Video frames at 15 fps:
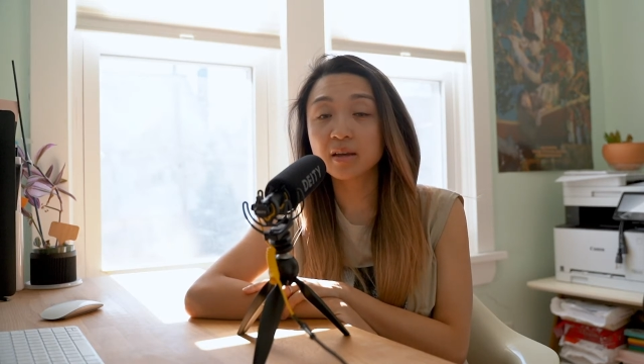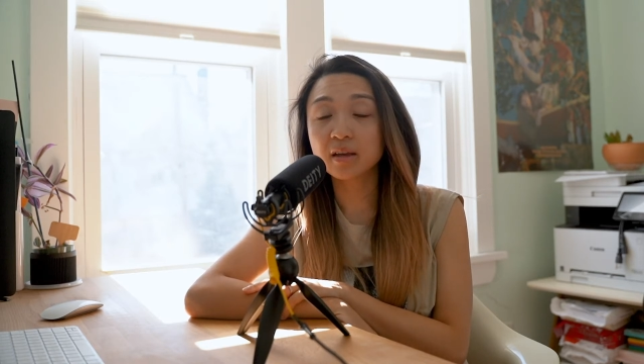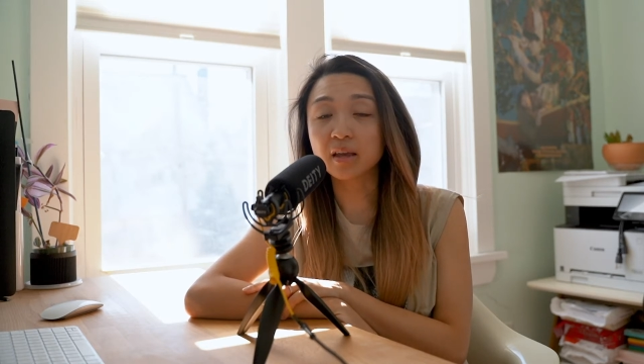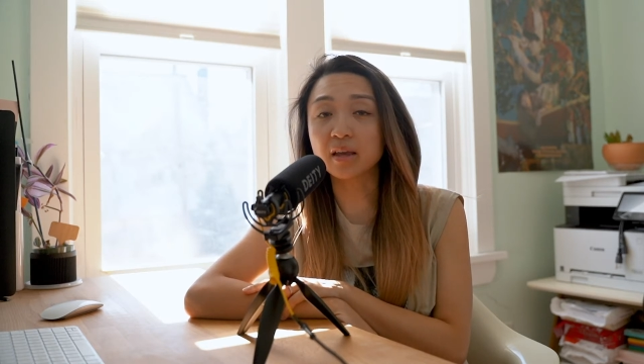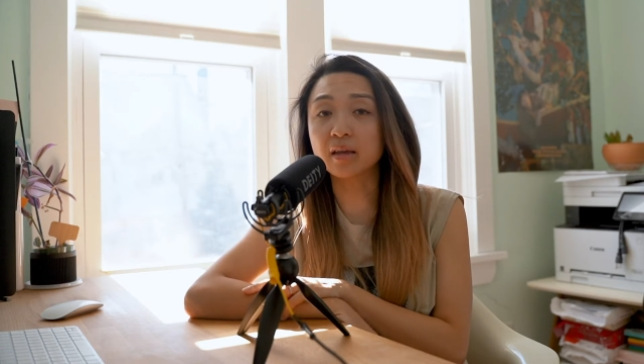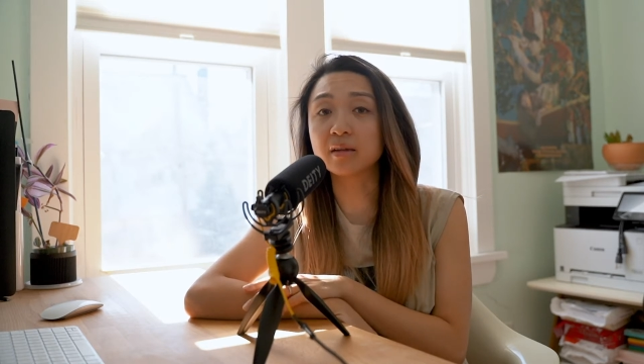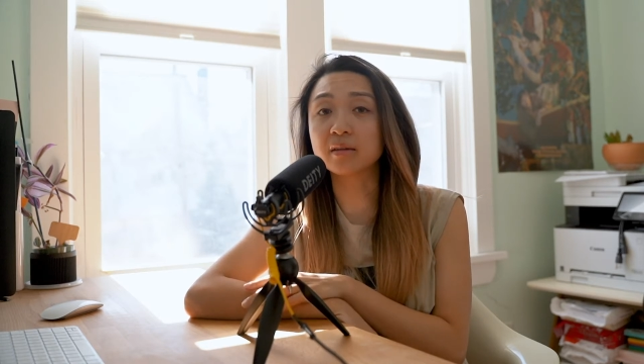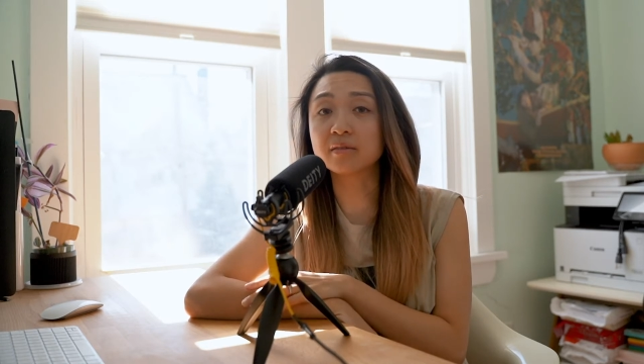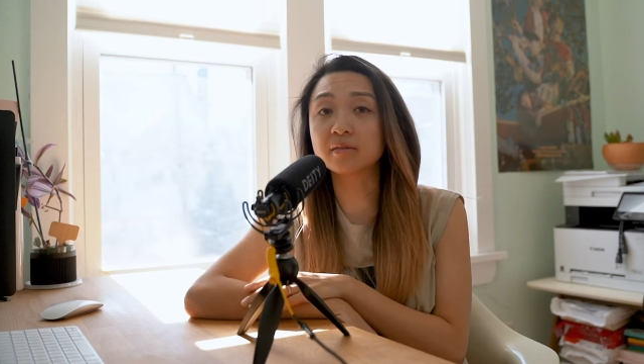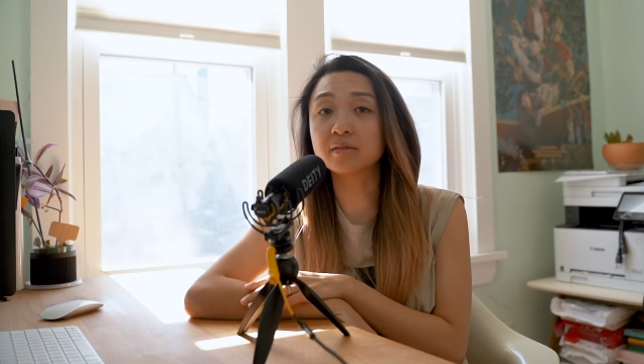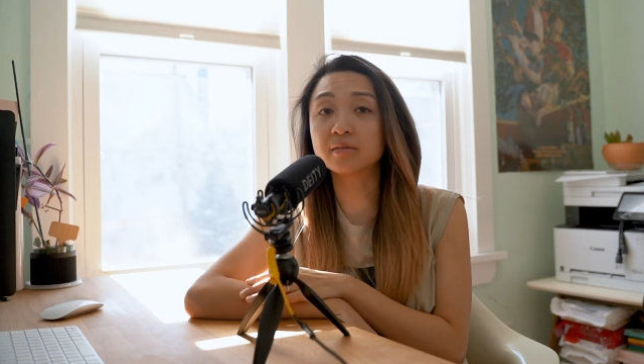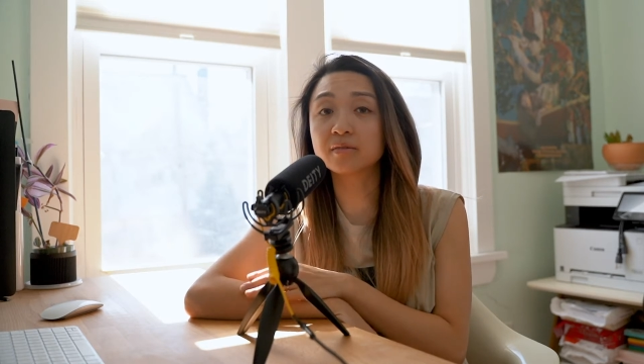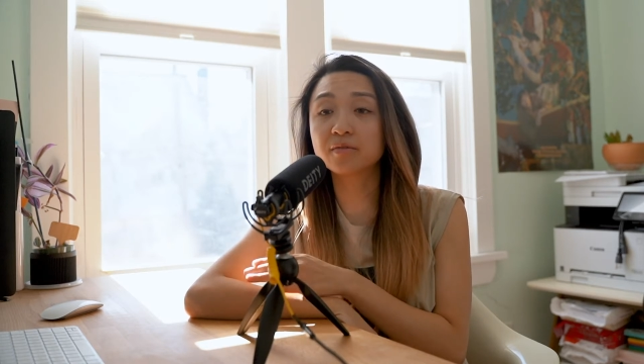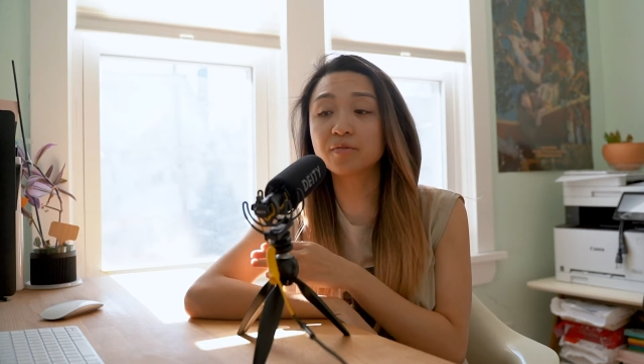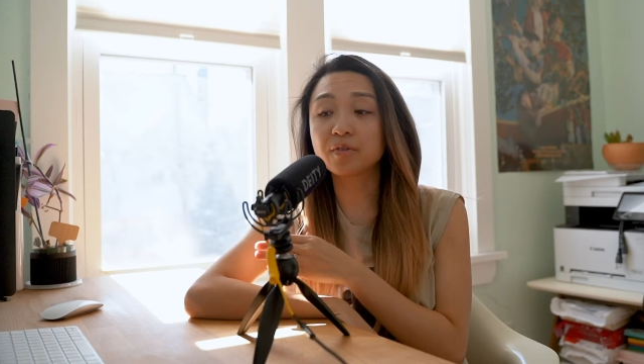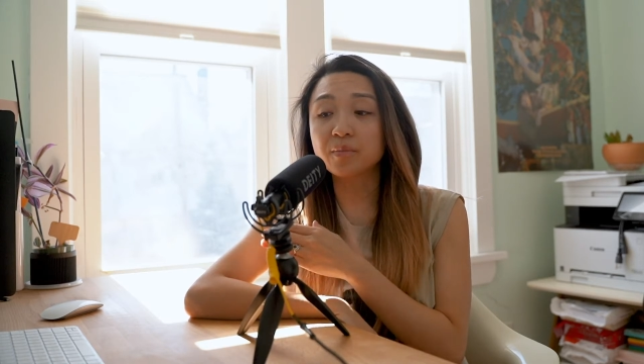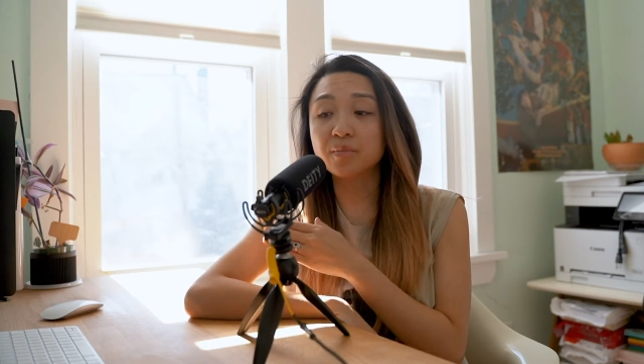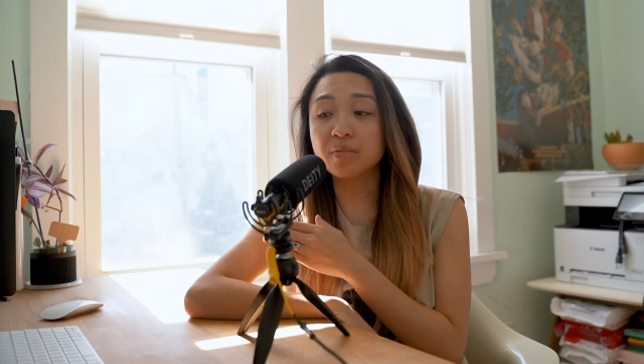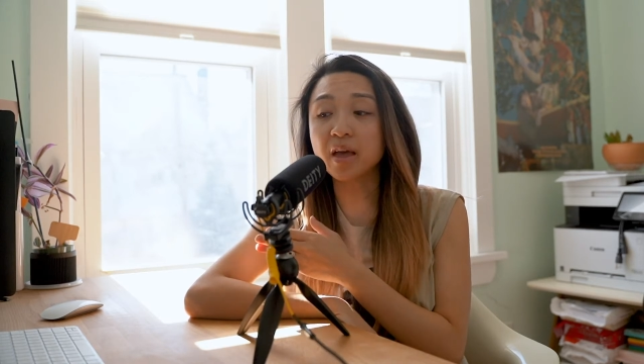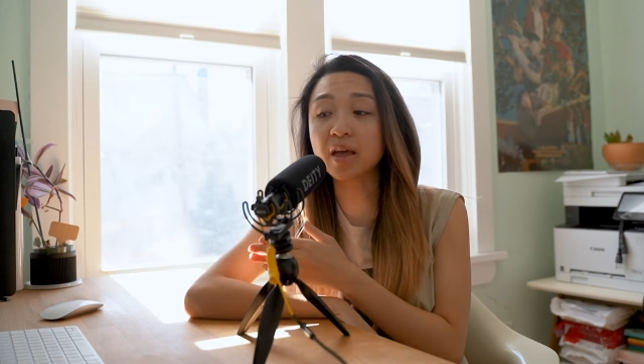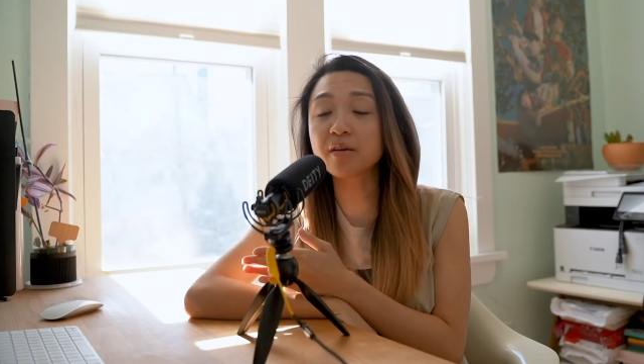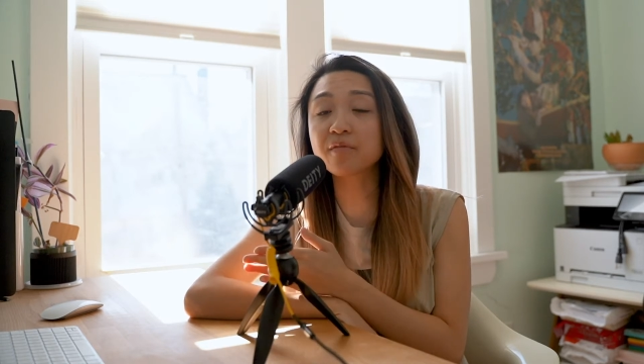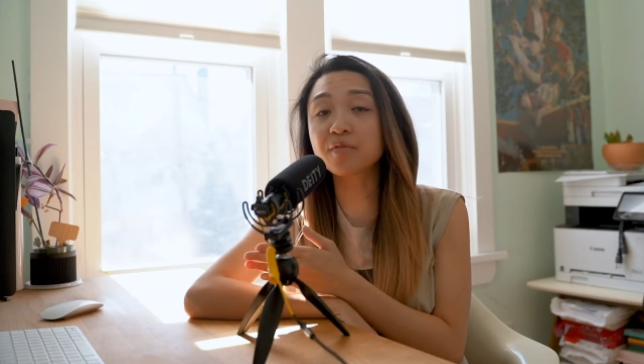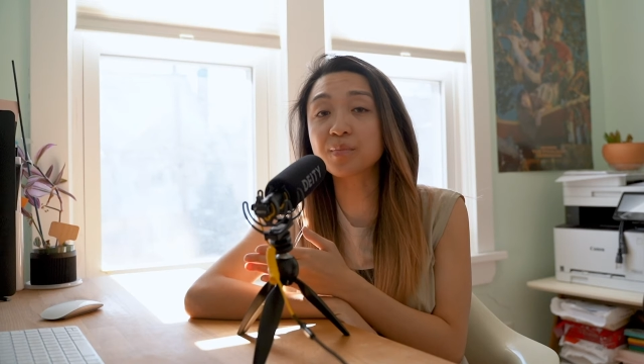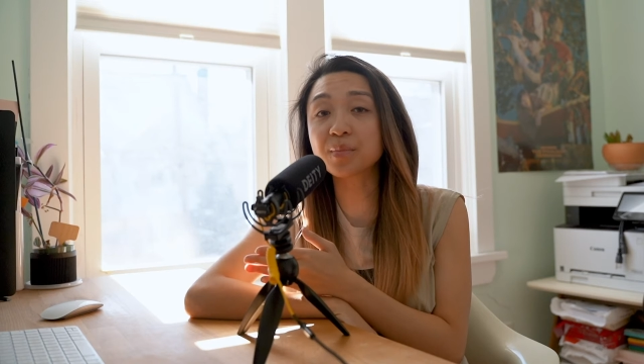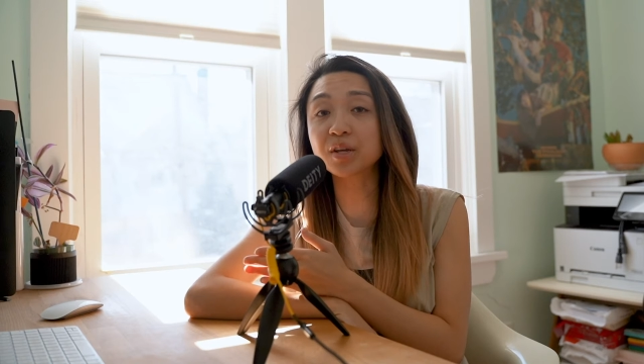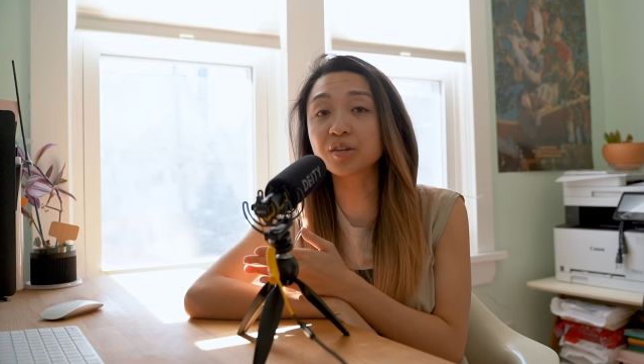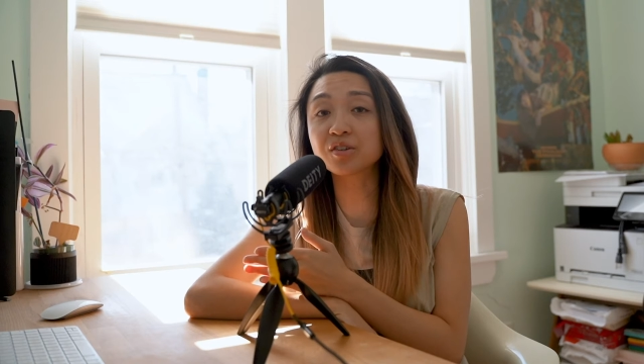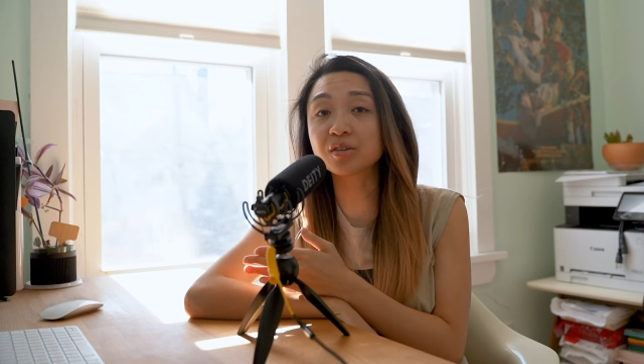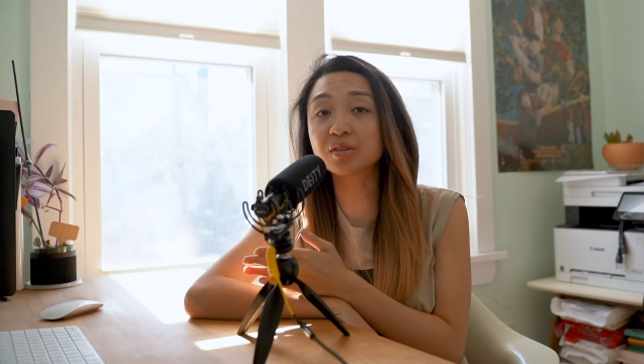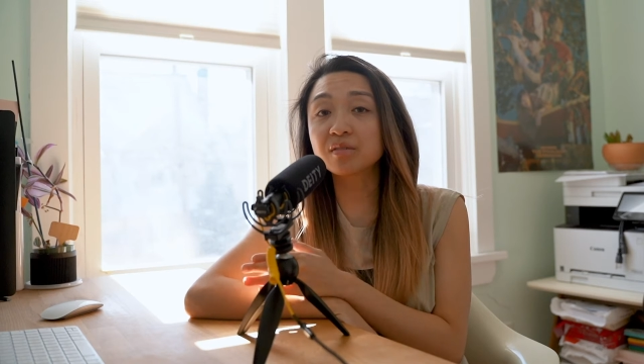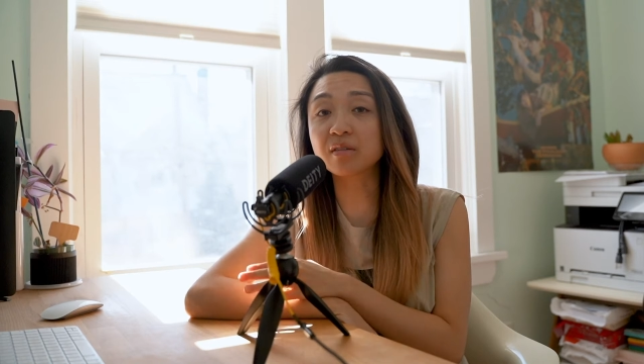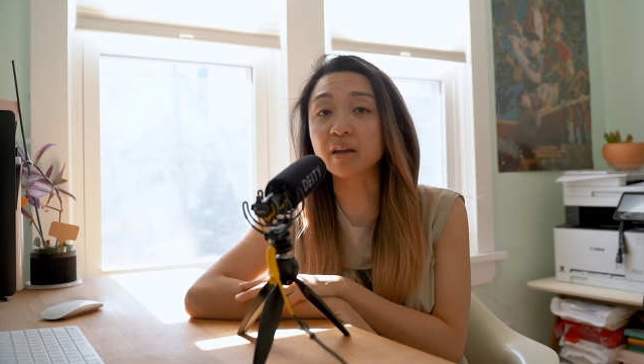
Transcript: And from that information,